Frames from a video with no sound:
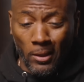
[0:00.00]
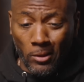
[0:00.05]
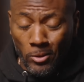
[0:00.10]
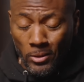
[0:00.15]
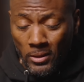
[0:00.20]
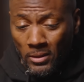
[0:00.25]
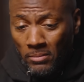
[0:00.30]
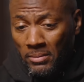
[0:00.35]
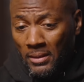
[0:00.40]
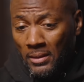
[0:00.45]

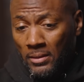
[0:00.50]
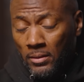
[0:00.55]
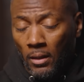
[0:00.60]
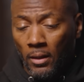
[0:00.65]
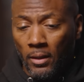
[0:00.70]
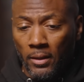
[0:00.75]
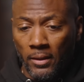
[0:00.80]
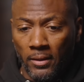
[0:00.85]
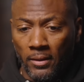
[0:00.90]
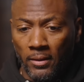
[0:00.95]
only be
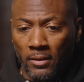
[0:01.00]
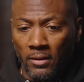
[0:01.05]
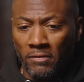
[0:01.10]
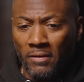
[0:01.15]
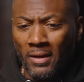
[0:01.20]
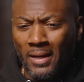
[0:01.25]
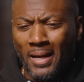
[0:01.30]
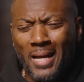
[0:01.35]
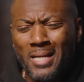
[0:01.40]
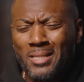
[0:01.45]
thought
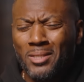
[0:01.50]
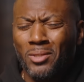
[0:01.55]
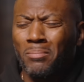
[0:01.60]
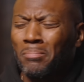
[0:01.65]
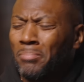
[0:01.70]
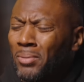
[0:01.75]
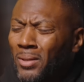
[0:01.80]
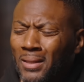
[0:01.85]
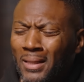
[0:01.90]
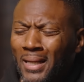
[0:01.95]
of as a
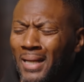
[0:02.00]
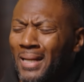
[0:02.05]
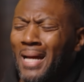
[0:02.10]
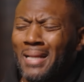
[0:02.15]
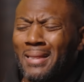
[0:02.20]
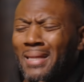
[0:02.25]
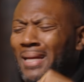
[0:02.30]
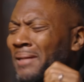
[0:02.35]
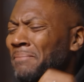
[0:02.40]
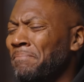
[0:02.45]
bully, and
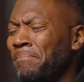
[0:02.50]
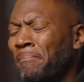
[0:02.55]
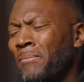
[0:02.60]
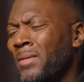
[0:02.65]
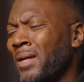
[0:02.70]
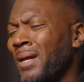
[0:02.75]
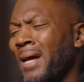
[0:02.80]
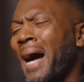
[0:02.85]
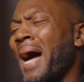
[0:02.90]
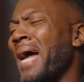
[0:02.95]

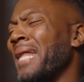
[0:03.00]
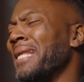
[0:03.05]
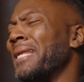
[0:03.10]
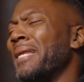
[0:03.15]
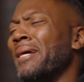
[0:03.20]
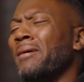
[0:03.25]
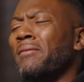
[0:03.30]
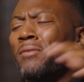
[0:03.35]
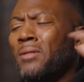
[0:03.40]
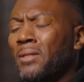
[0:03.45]
I
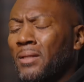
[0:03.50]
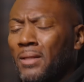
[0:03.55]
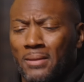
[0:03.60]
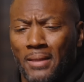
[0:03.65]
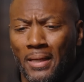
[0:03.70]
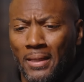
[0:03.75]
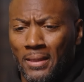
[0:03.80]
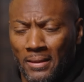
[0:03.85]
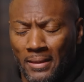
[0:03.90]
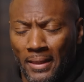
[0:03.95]
never
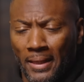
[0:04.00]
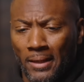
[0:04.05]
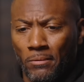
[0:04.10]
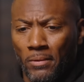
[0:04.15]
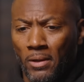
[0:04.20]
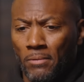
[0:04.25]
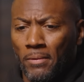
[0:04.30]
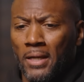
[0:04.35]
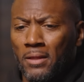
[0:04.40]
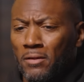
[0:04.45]
looked at it that
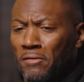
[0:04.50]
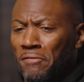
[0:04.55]
way, right?